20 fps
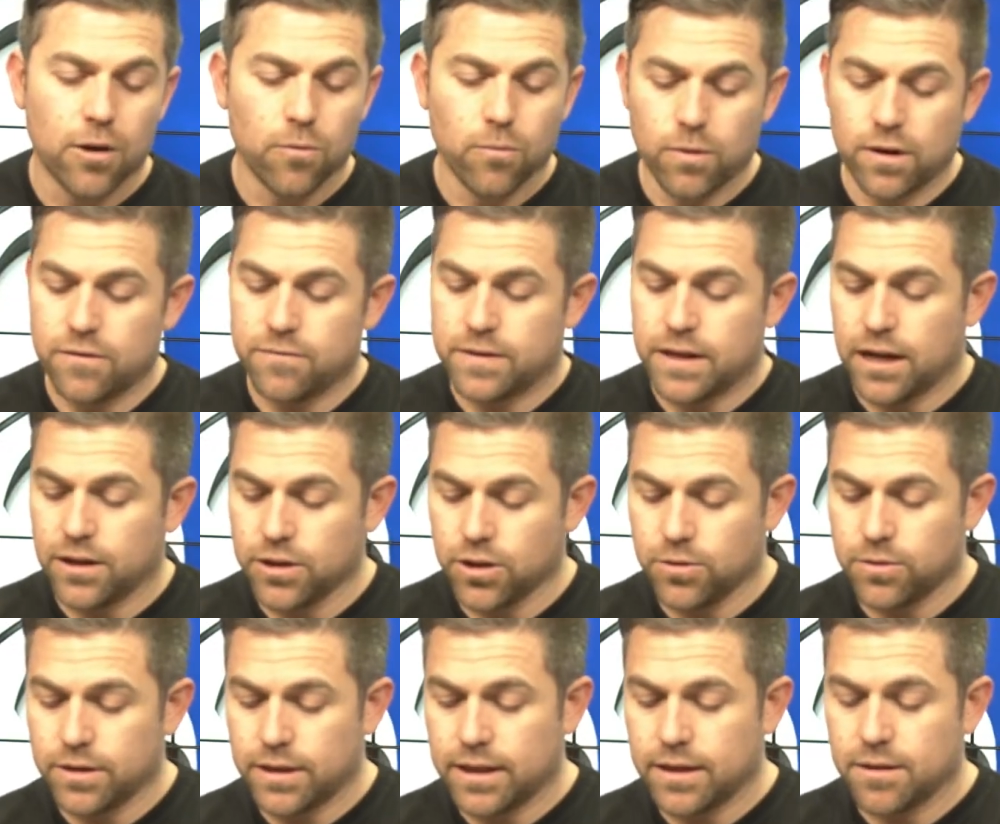We've
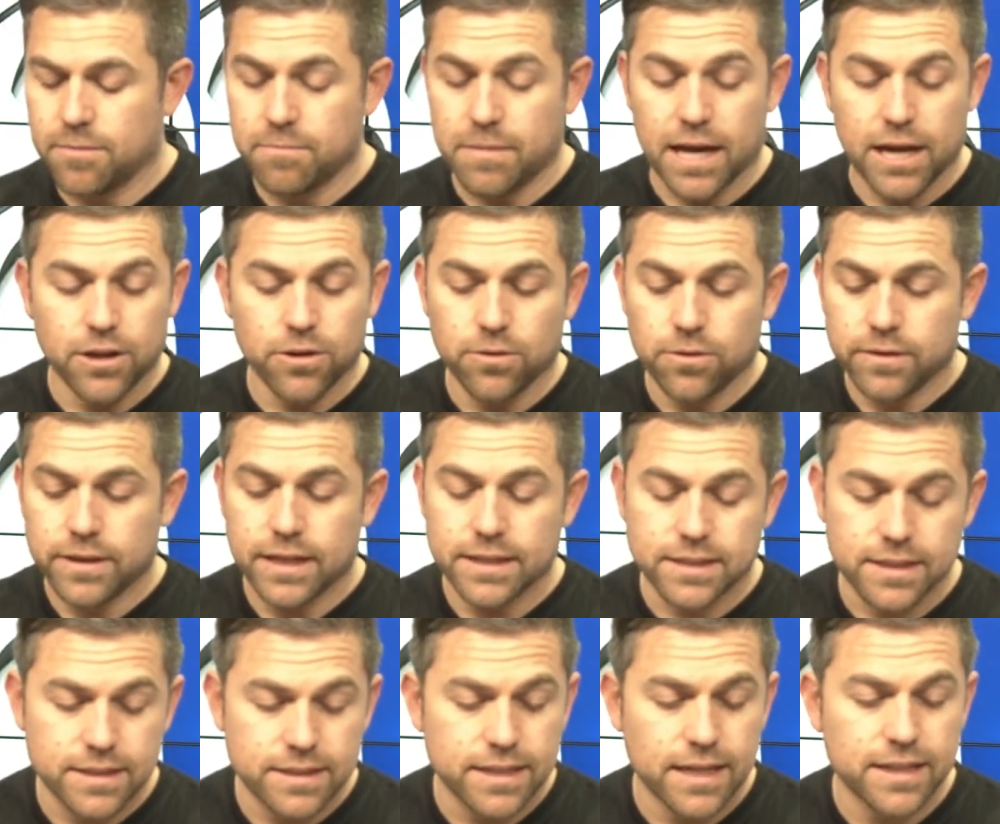downloaded the manual
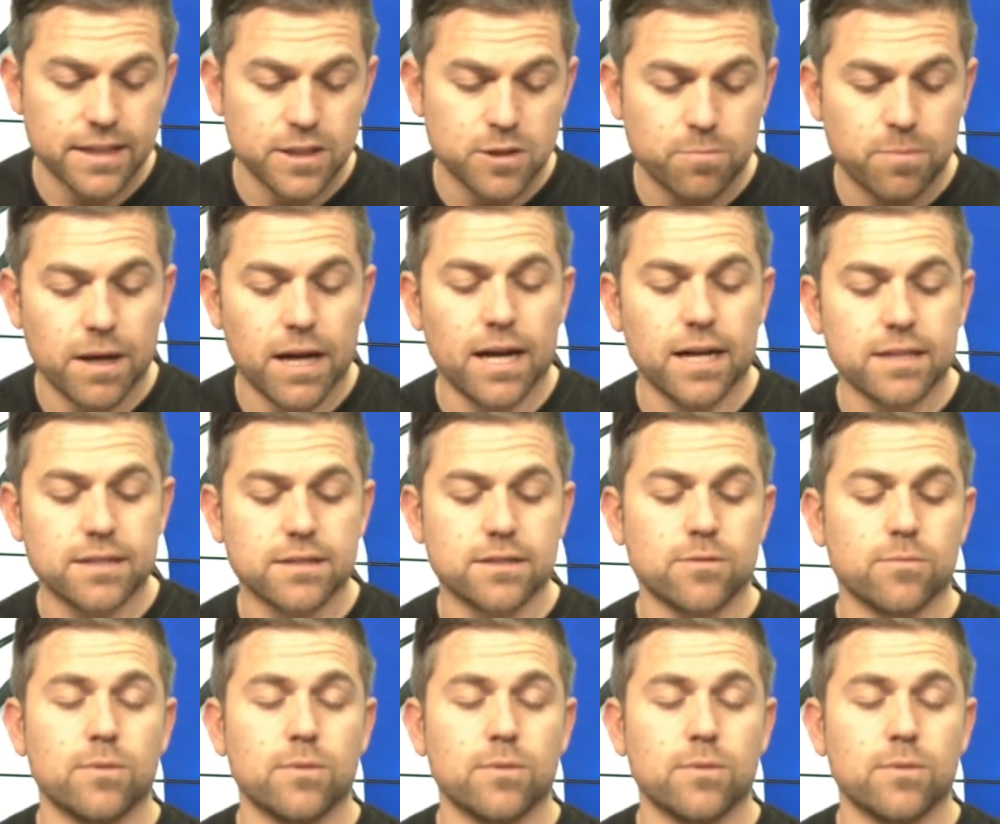that's inside this box.